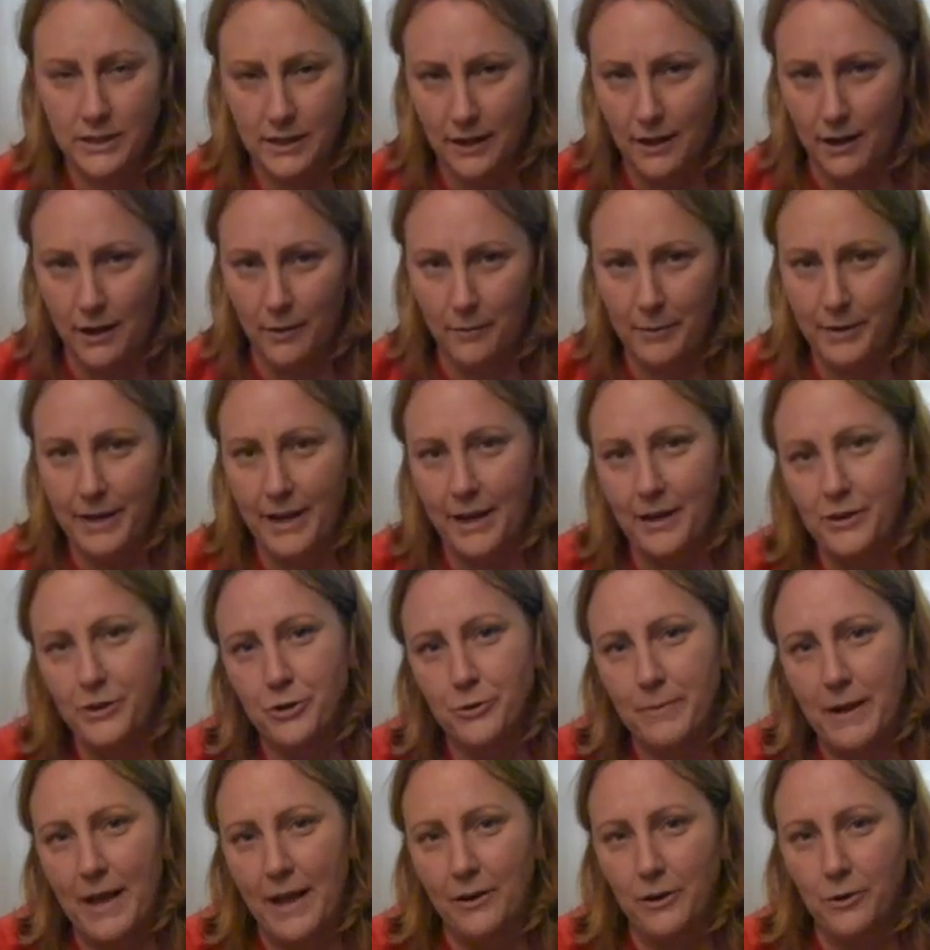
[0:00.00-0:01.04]
Again,
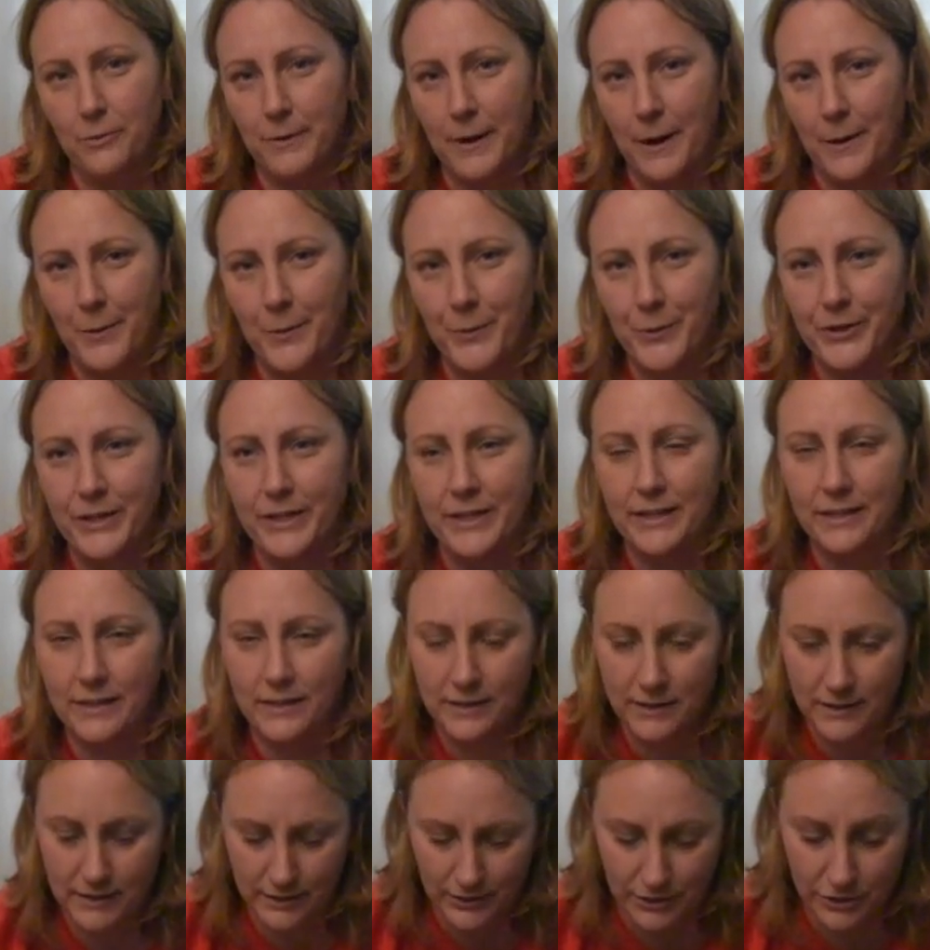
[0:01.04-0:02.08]
your
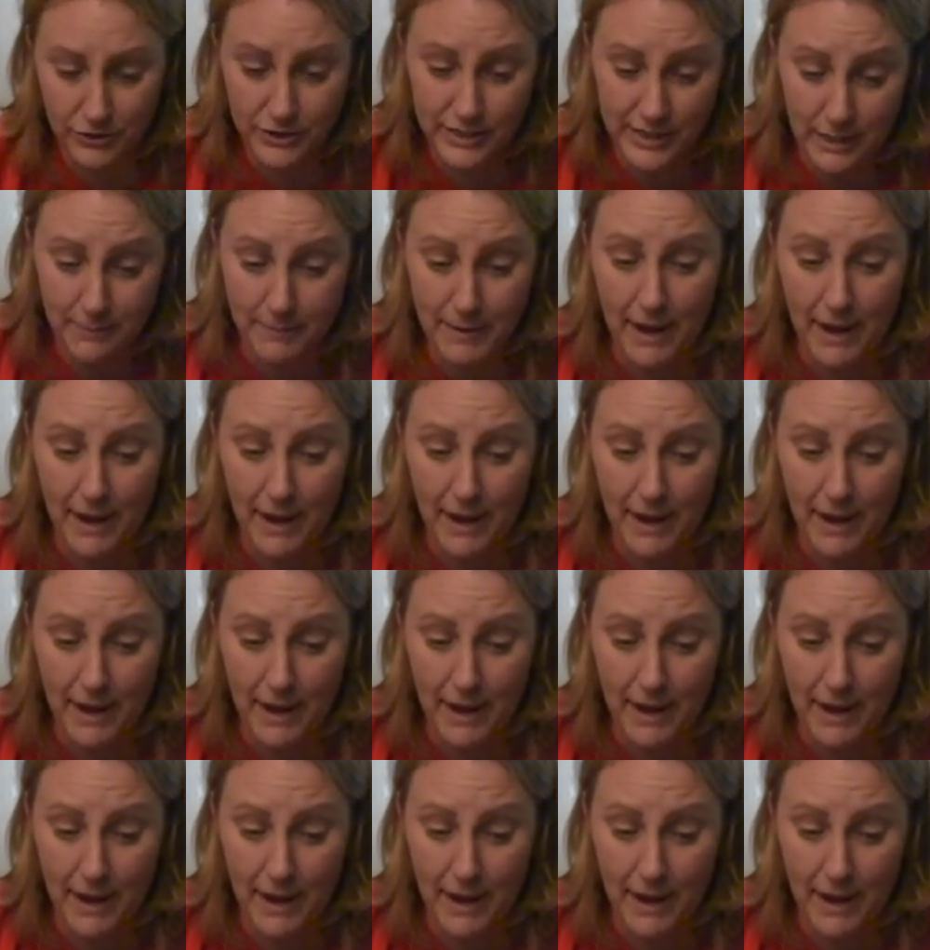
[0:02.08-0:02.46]
day